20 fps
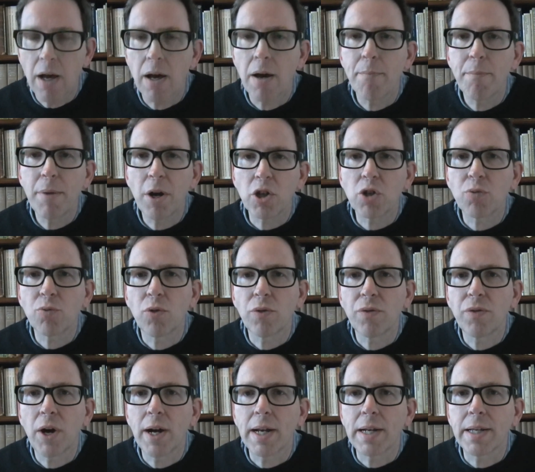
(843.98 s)
much more
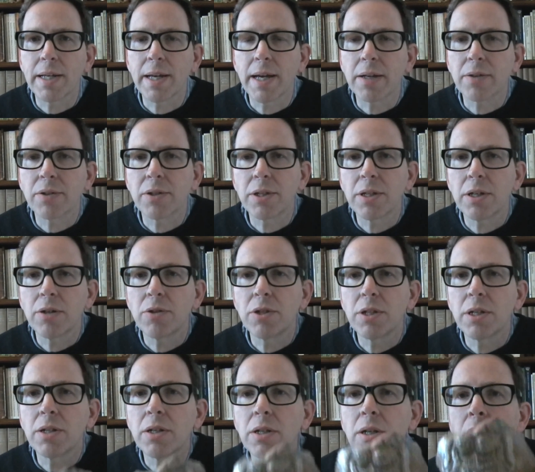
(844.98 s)
finely
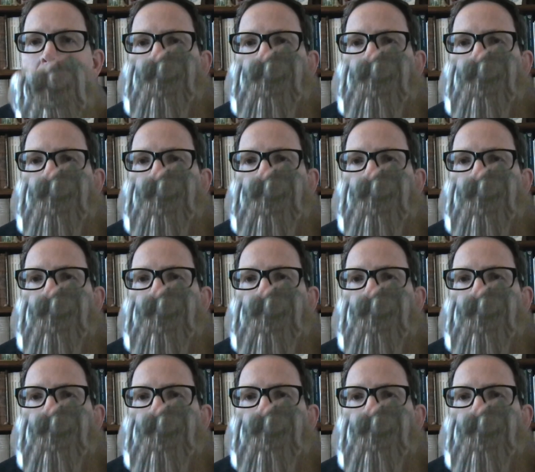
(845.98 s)
executed.